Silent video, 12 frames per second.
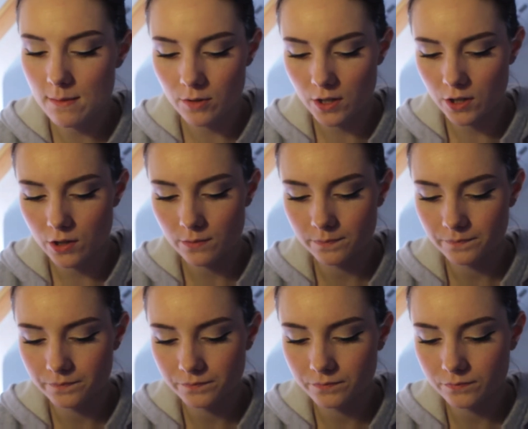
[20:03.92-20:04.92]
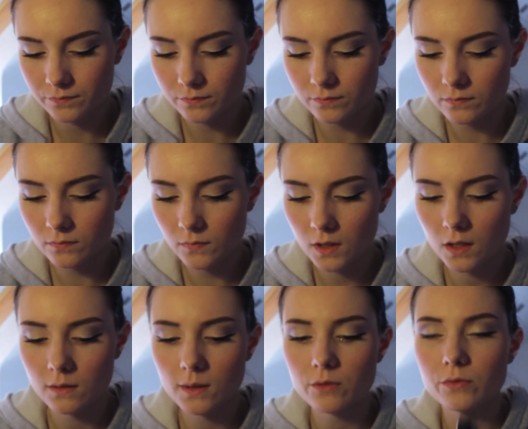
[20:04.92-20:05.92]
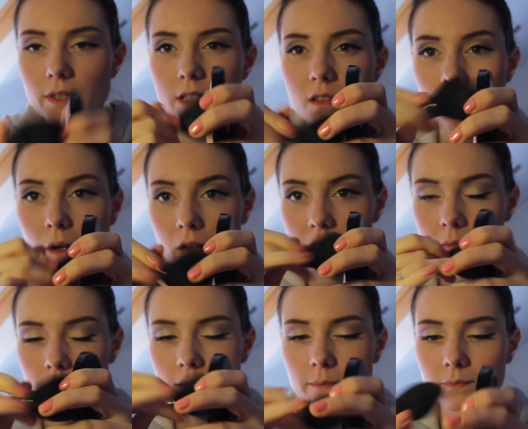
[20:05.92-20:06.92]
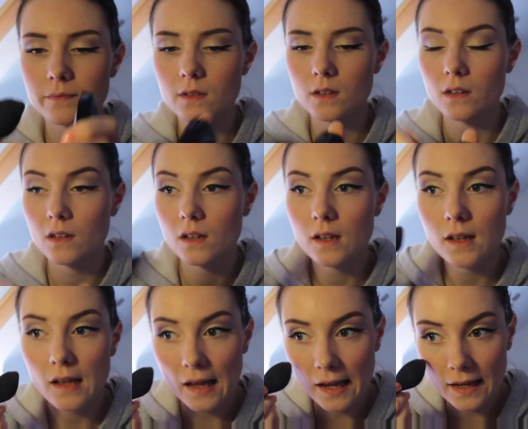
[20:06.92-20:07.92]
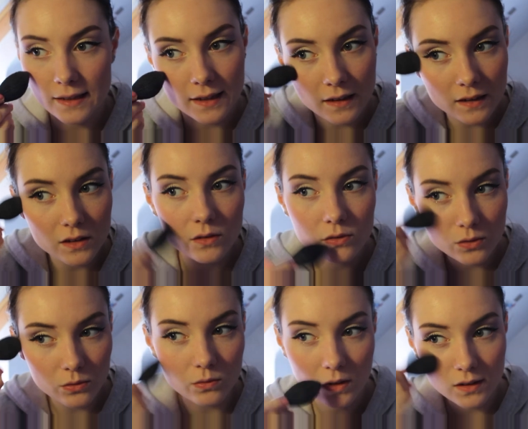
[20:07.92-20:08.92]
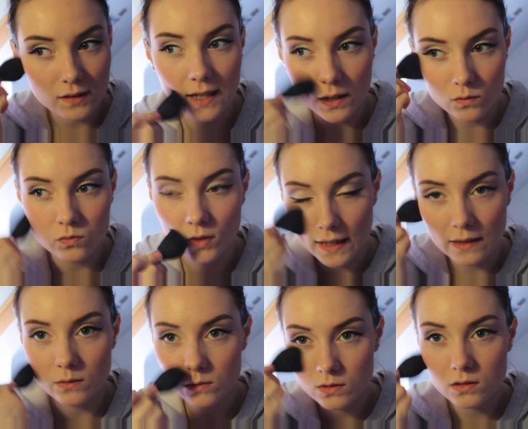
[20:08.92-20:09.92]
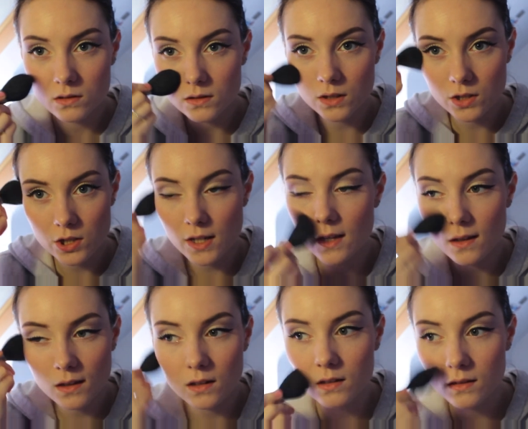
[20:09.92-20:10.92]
same brush. I'm going to really swirl this one in, and then kind of run that around the cheek